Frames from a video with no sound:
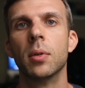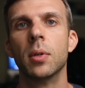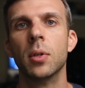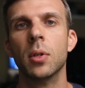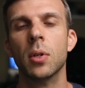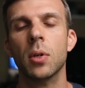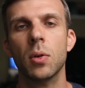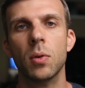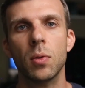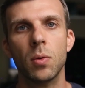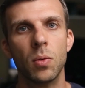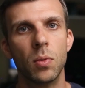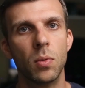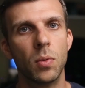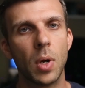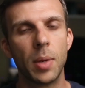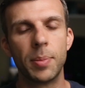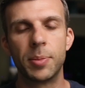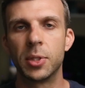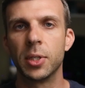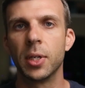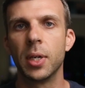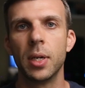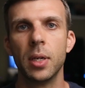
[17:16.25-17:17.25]
No
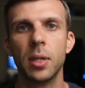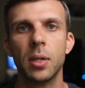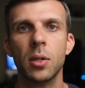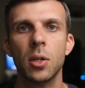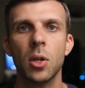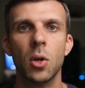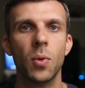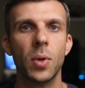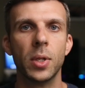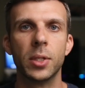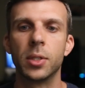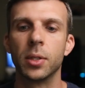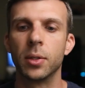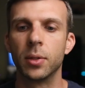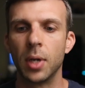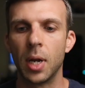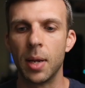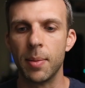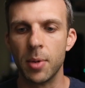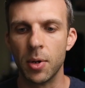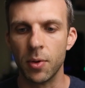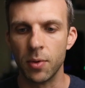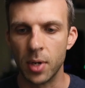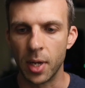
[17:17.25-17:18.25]
website, no
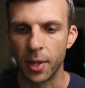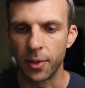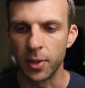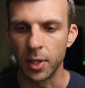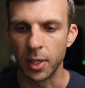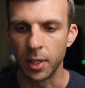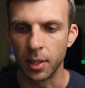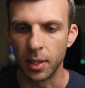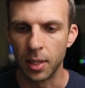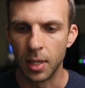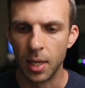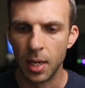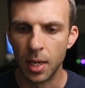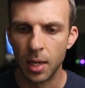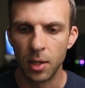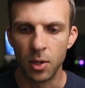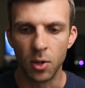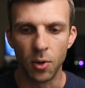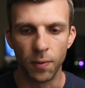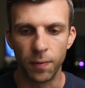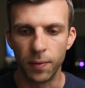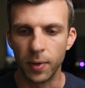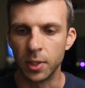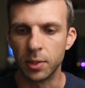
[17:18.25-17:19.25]
Instagram, no nothing,
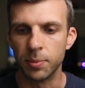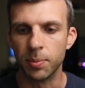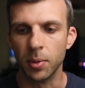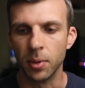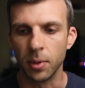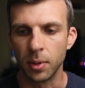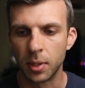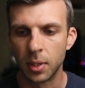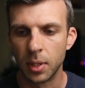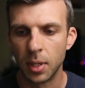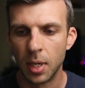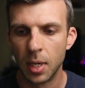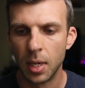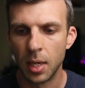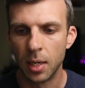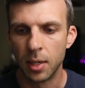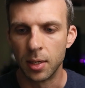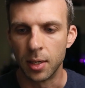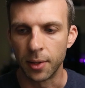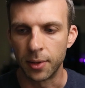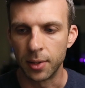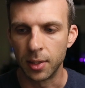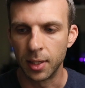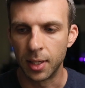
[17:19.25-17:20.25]
no Facebook,
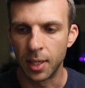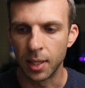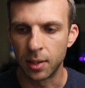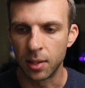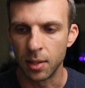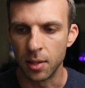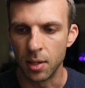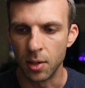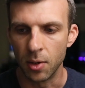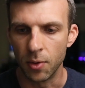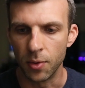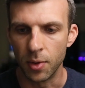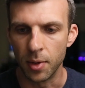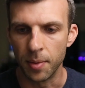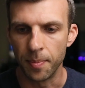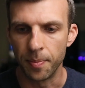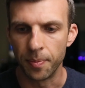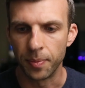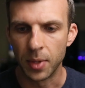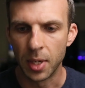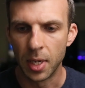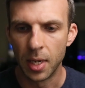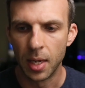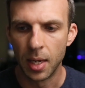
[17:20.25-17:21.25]
nothing to get to know them.
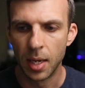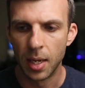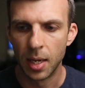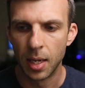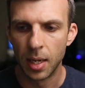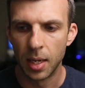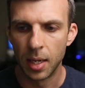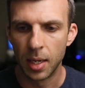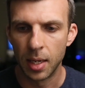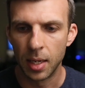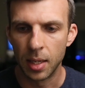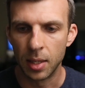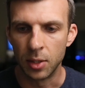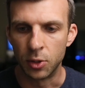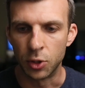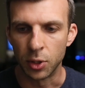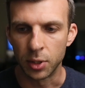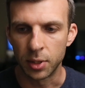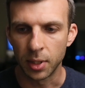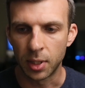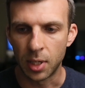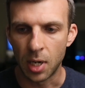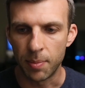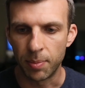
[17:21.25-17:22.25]

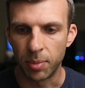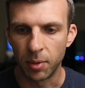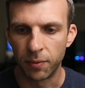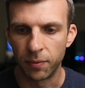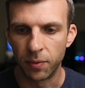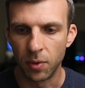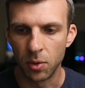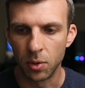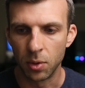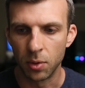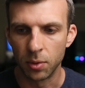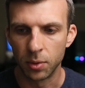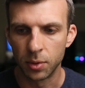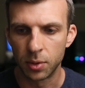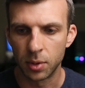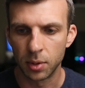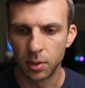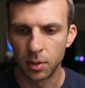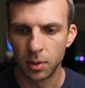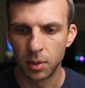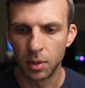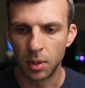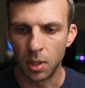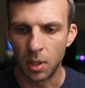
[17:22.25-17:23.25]
Just a couple photos
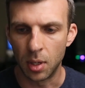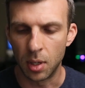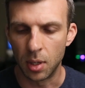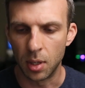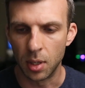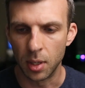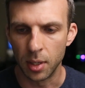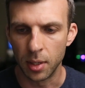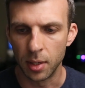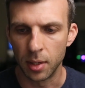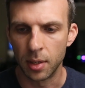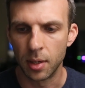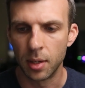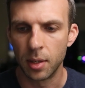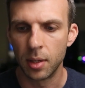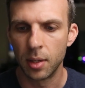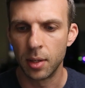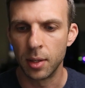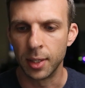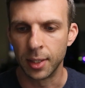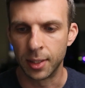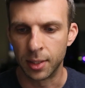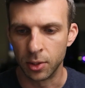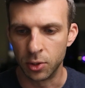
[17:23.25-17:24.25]
on
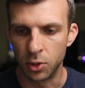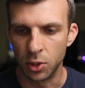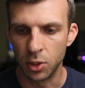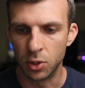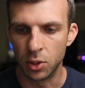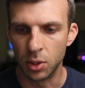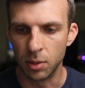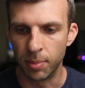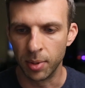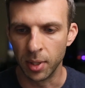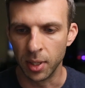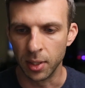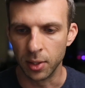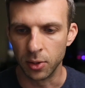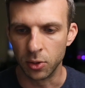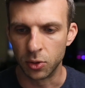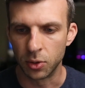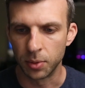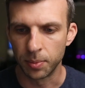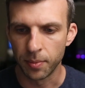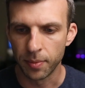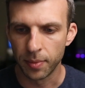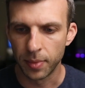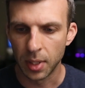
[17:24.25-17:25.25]
the Kijiji
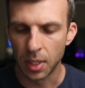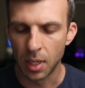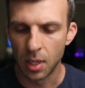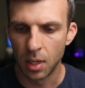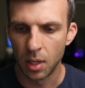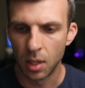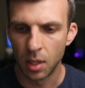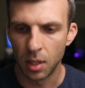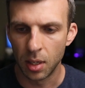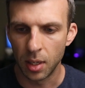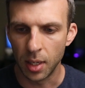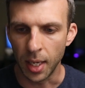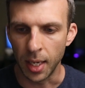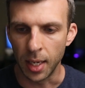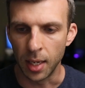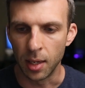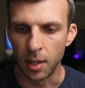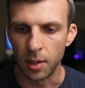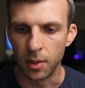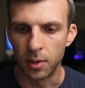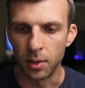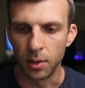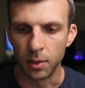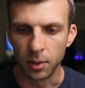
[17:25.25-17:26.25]
page.
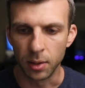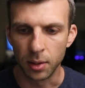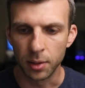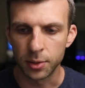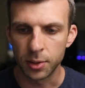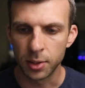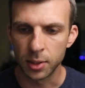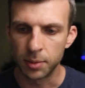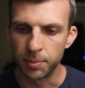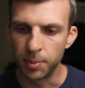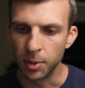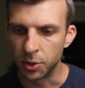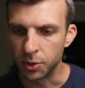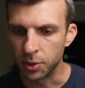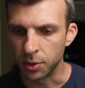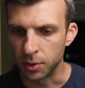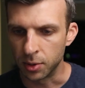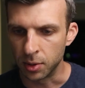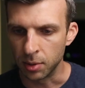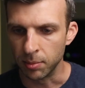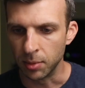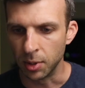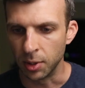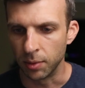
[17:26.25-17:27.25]
And they're a little suspicious
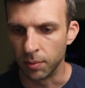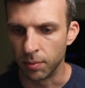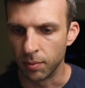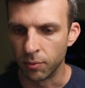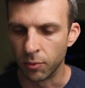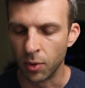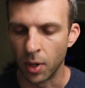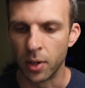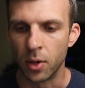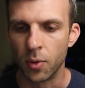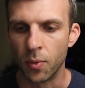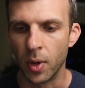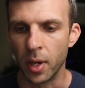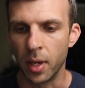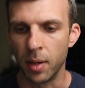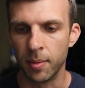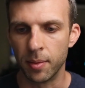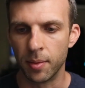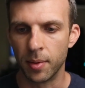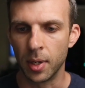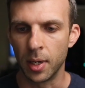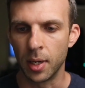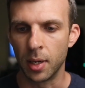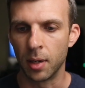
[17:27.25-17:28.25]
to me right away.
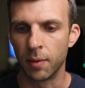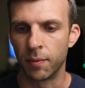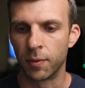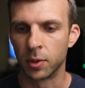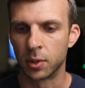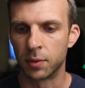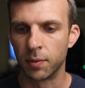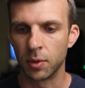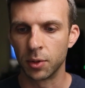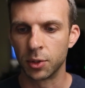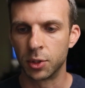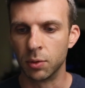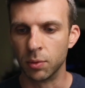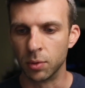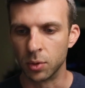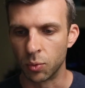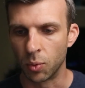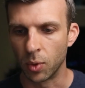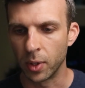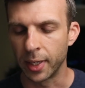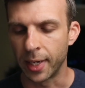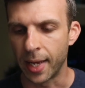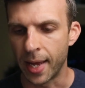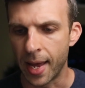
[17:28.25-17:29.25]
First of all, she was
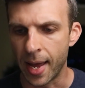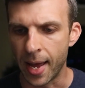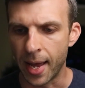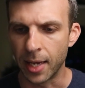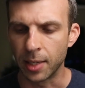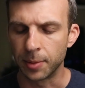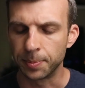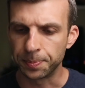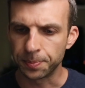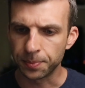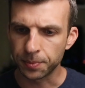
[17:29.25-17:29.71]
wearing a hat.